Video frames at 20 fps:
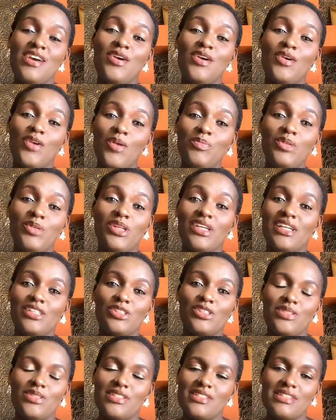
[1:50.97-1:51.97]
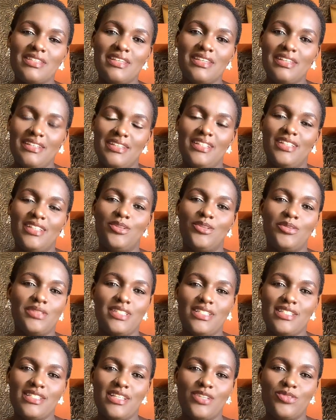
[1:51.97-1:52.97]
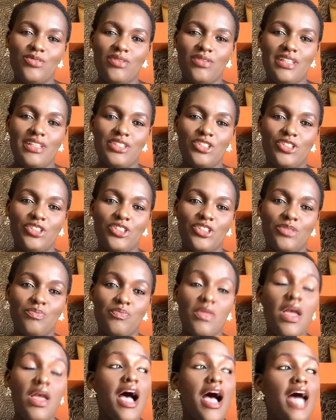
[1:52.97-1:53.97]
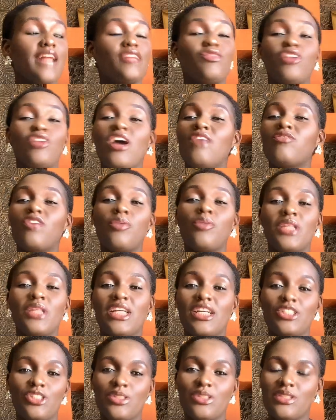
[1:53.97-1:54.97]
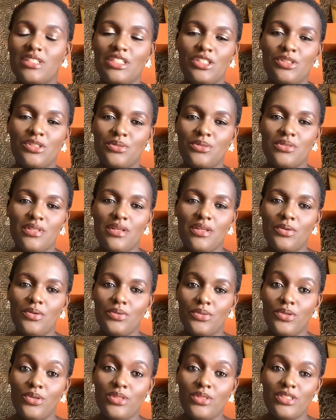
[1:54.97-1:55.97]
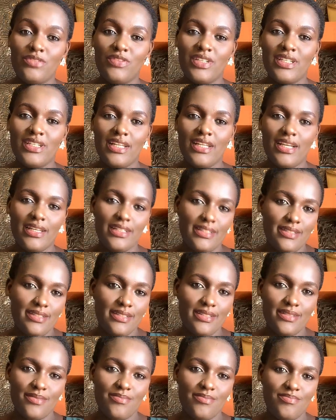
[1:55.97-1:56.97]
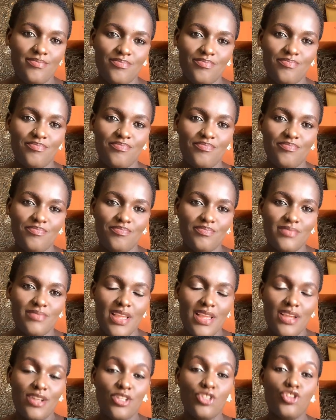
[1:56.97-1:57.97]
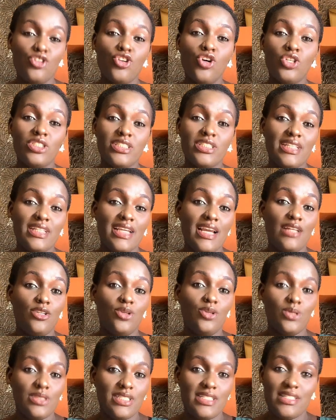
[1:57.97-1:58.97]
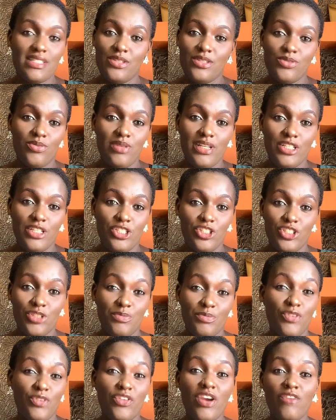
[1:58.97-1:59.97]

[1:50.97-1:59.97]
Communication is key in a long distance relationship. And if you have communication issues, don't even dare it. Don't dare a long distance relationship if you